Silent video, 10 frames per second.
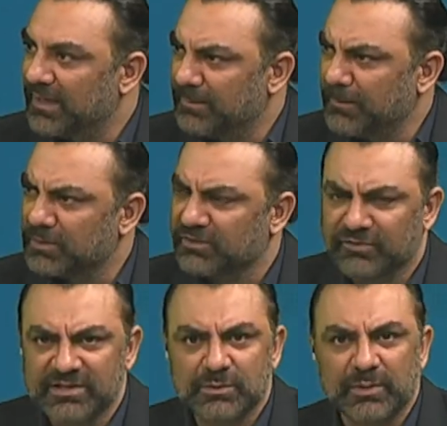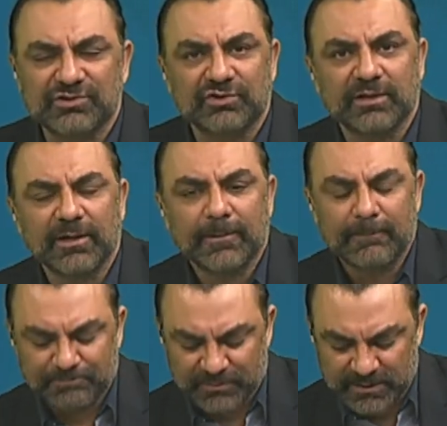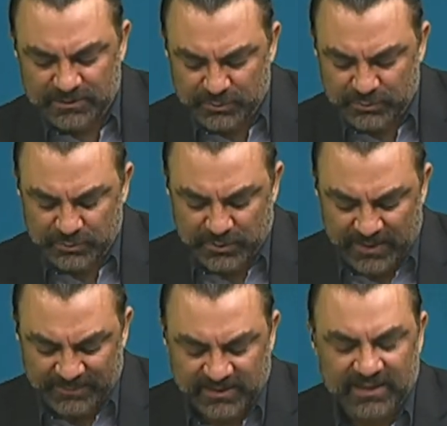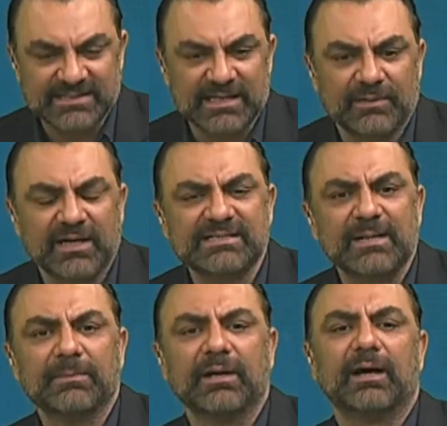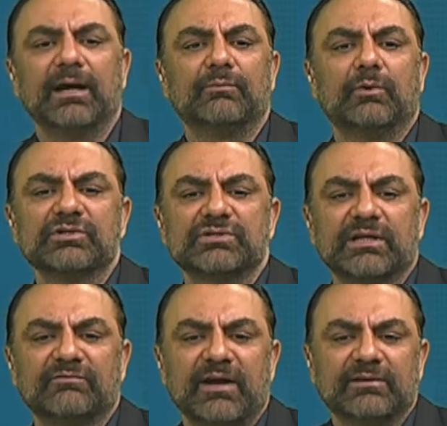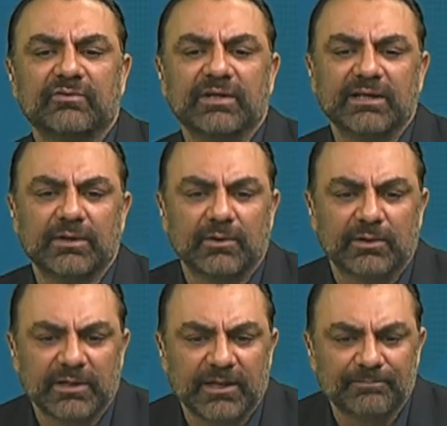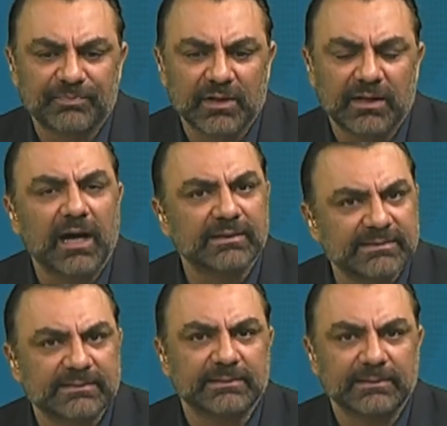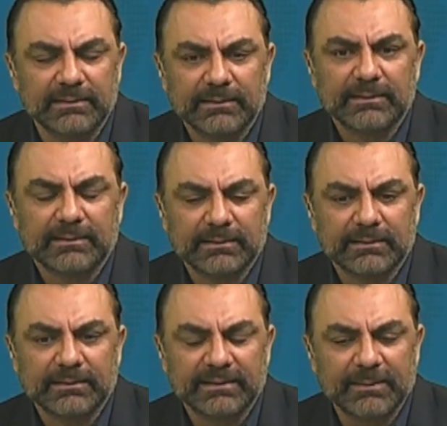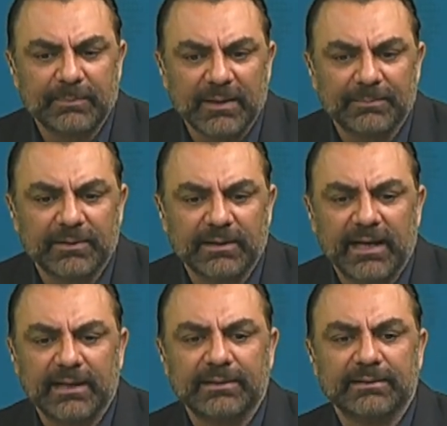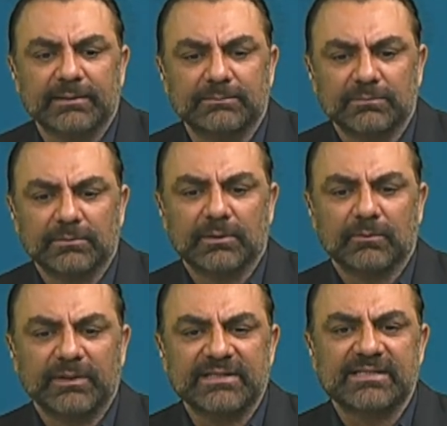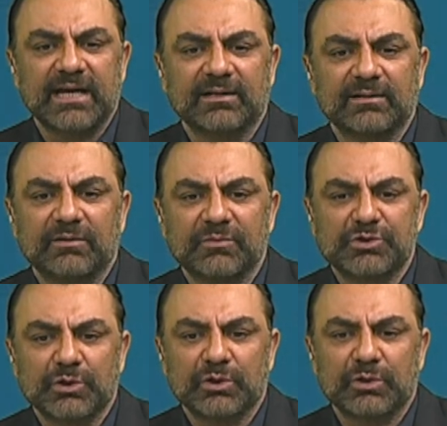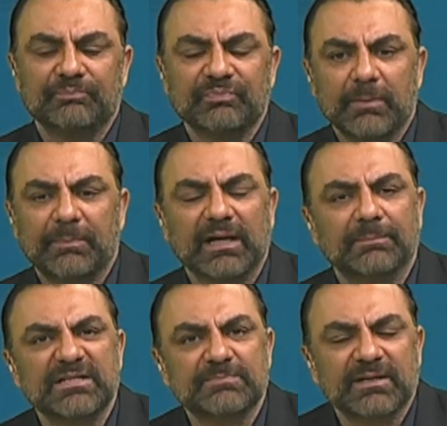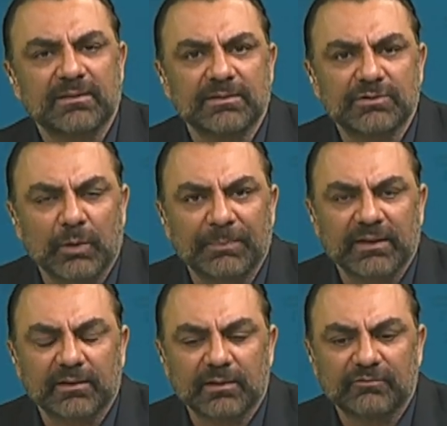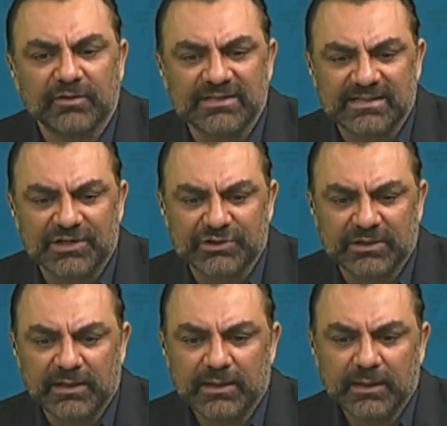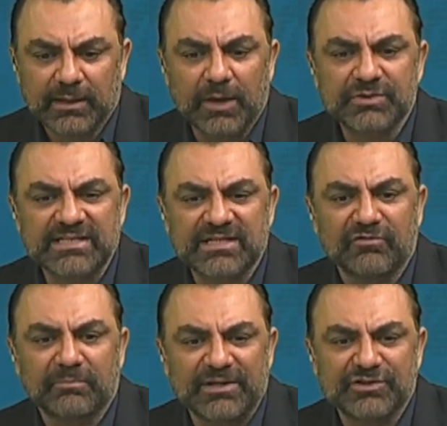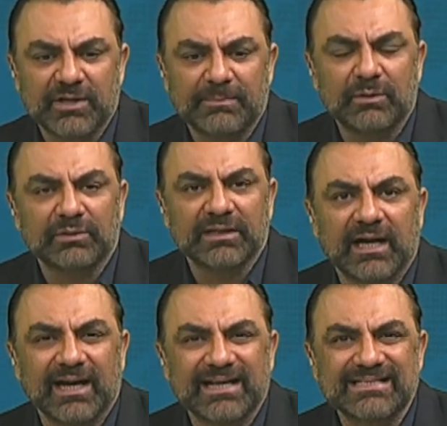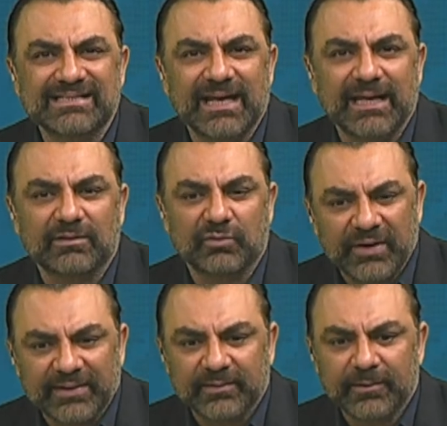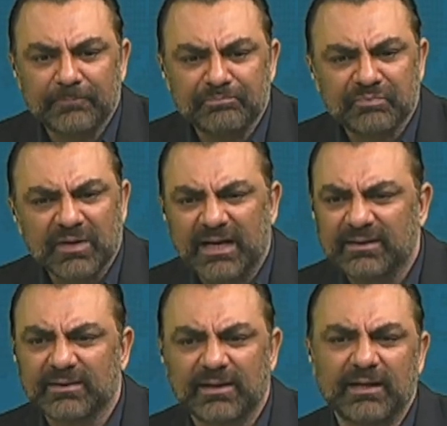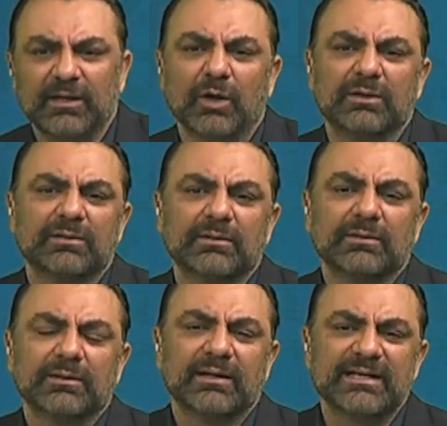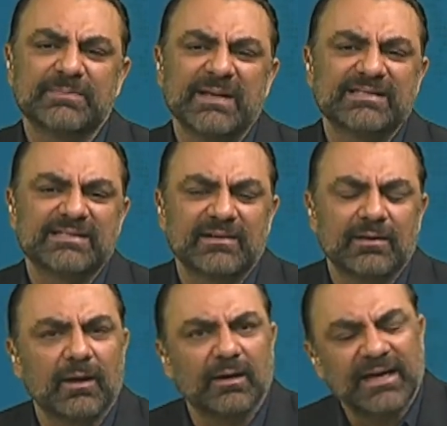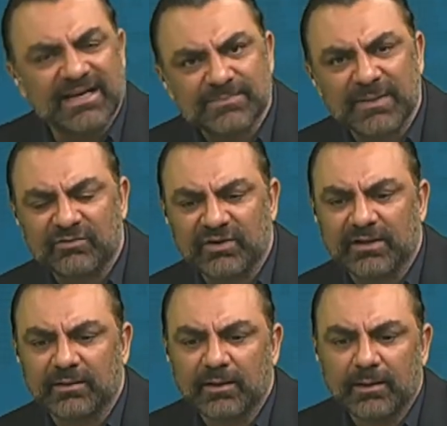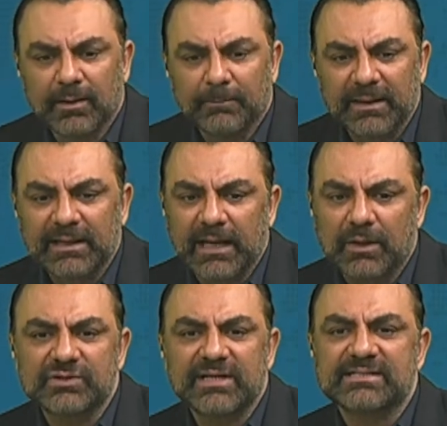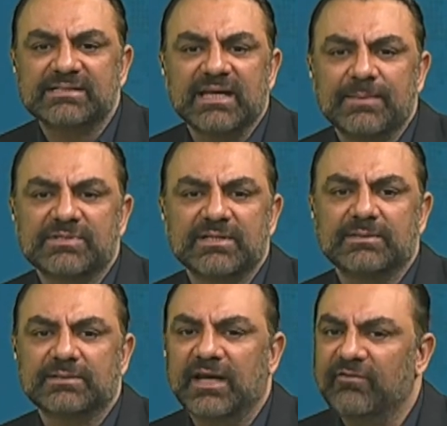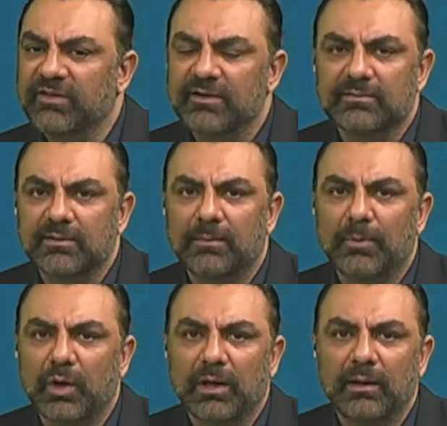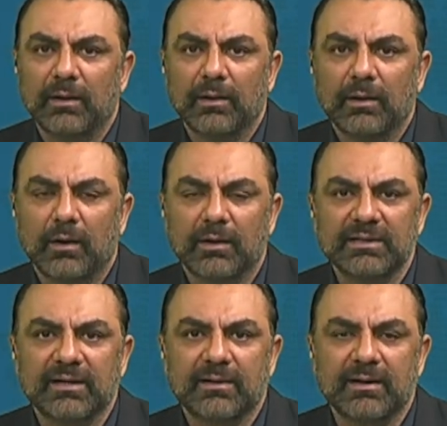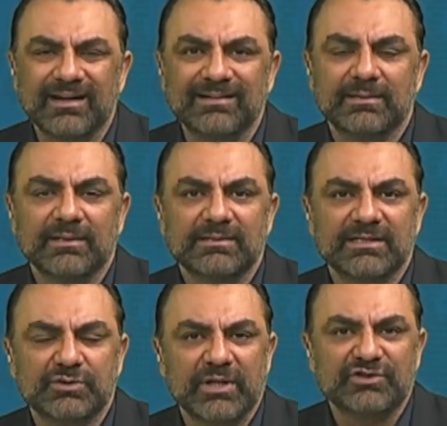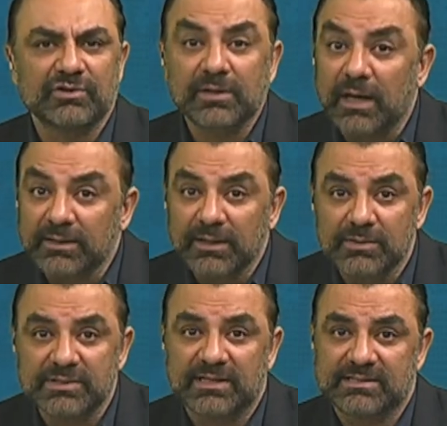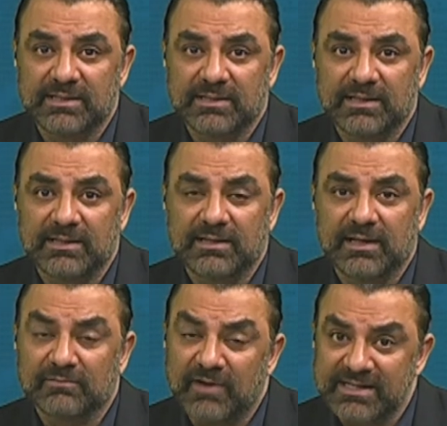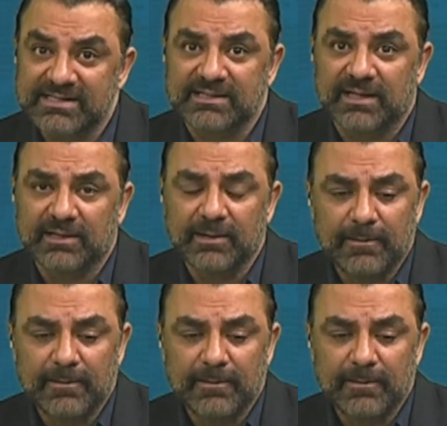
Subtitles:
let me put the first question to Amir Rana Saab. Rana Saab, I was, in fact, reading your article in the paper, and we decided that we should, you know, pick up this particular topic for discussion. Now, since you have mentioned about ISK threat, and a lot has been said, a lot has been written, but now, so it seems that if the turmoil or the current situation continues in Afghanistan,